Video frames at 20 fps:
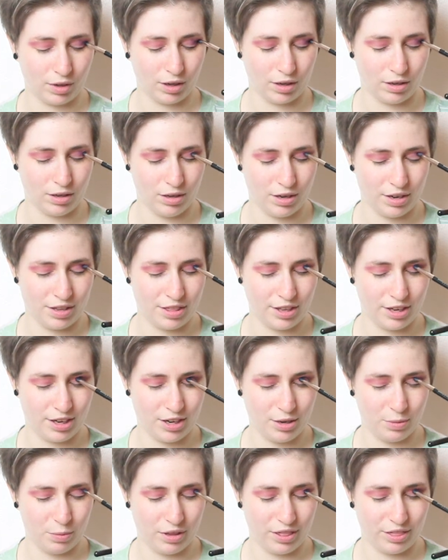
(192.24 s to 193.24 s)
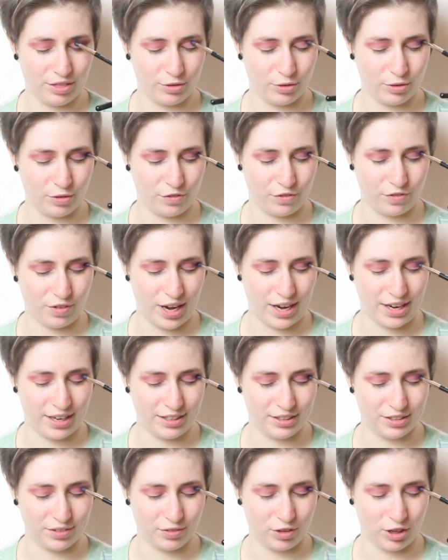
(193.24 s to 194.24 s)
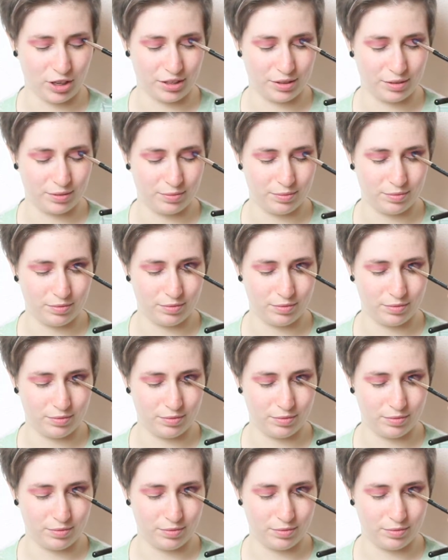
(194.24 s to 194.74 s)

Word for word: Yeah, I think I went through a phase of like